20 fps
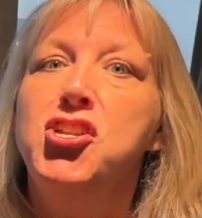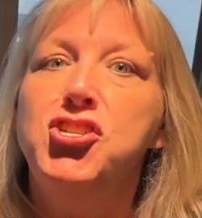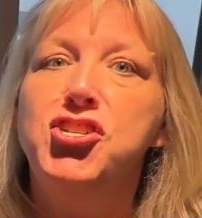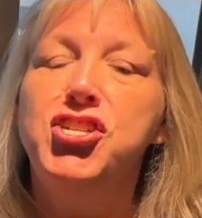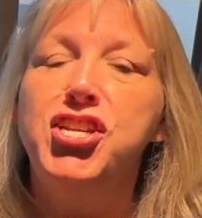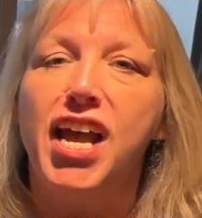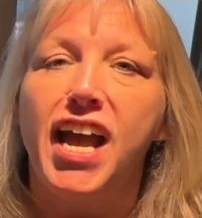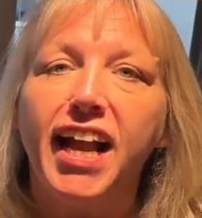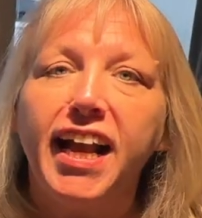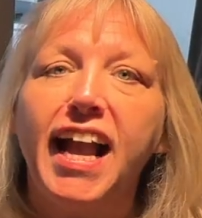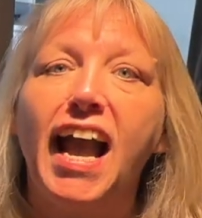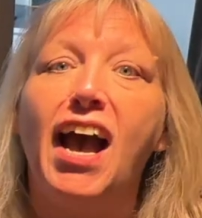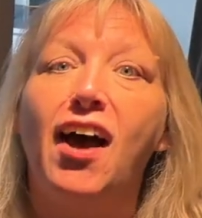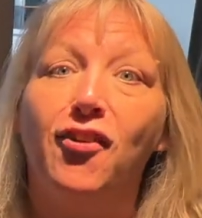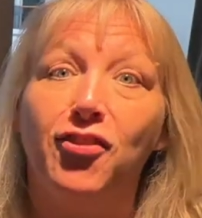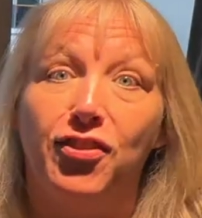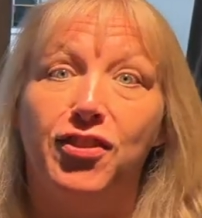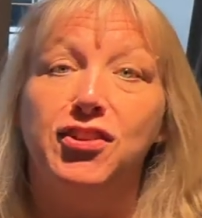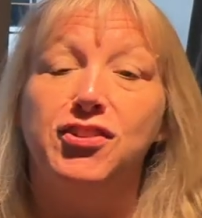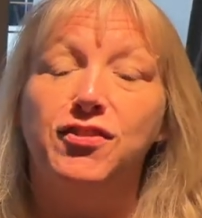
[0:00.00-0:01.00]
Check
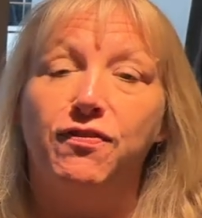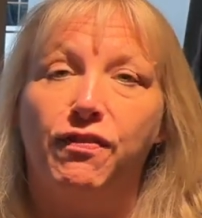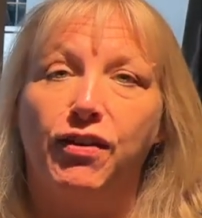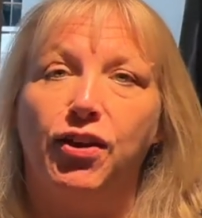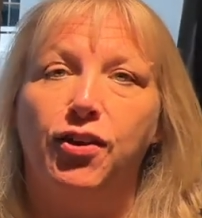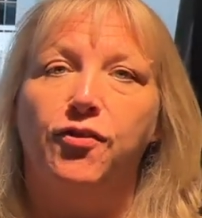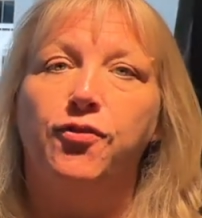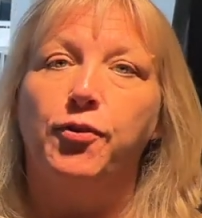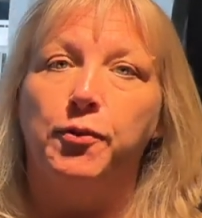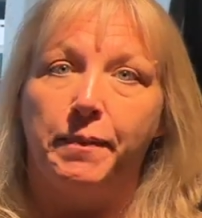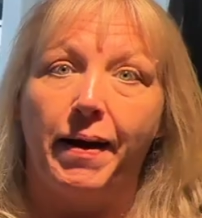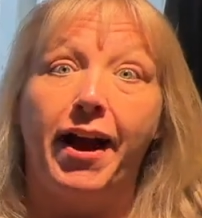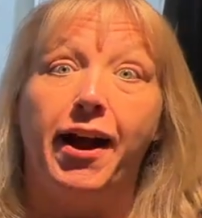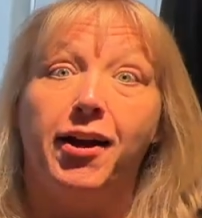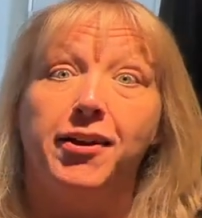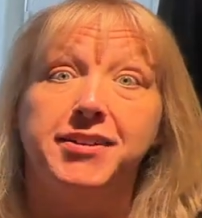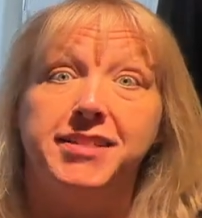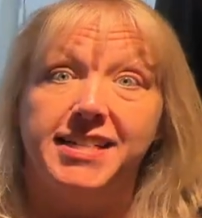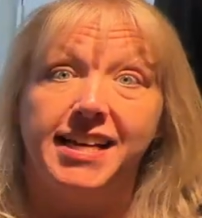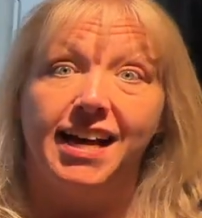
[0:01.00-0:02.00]
out this view from
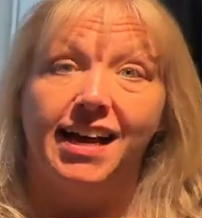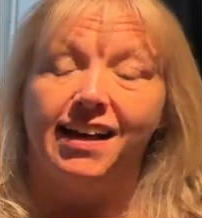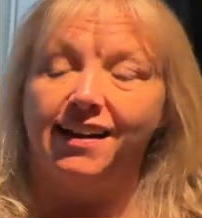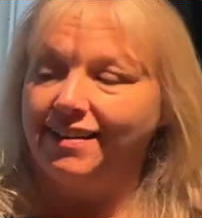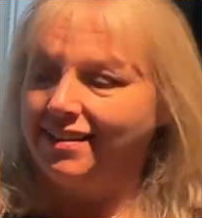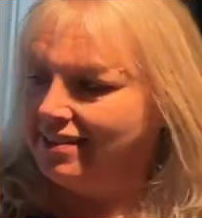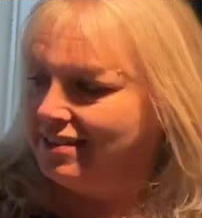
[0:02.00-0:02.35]
our deck.